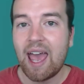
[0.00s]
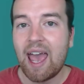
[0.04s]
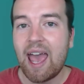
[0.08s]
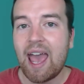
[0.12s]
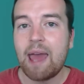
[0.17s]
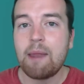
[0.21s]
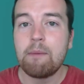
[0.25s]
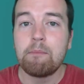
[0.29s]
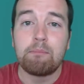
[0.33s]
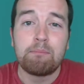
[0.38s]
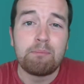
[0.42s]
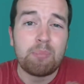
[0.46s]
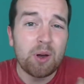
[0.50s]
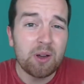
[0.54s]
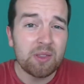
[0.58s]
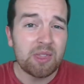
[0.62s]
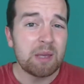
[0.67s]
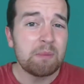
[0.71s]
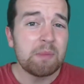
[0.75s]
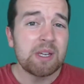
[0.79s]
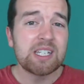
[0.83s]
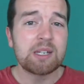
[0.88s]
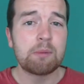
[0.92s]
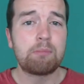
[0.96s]
and put
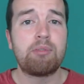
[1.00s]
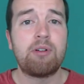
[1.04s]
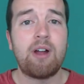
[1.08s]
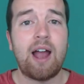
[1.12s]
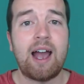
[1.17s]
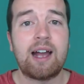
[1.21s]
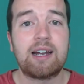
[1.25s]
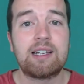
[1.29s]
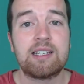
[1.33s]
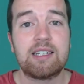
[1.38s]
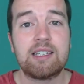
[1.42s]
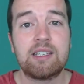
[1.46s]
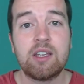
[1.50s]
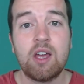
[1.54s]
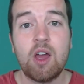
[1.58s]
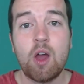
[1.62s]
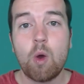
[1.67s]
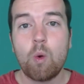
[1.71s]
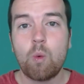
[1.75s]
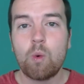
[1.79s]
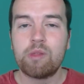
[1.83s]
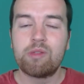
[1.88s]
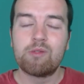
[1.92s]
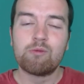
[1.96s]
them into practice
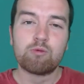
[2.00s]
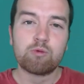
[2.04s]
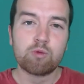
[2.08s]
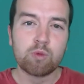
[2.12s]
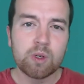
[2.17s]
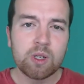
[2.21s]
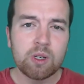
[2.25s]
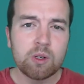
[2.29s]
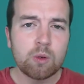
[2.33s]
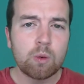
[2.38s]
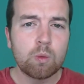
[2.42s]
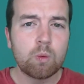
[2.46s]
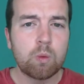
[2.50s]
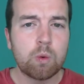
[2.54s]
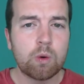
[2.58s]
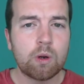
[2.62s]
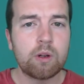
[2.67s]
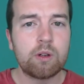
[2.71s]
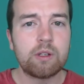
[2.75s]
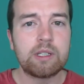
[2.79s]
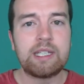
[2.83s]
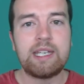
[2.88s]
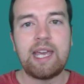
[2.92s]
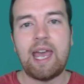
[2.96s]
with
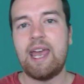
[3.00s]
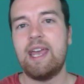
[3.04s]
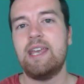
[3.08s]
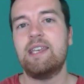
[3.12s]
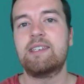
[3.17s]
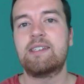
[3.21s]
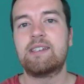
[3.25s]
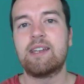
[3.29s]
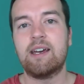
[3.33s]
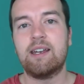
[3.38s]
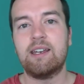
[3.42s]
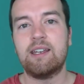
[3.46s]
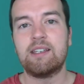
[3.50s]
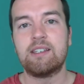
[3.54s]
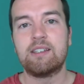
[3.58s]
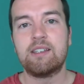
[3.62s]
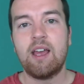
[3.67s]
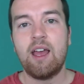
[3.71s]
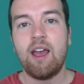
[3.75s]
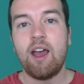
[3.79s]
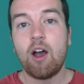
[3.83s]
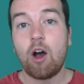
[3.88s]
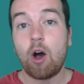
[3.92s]
real-world case studies.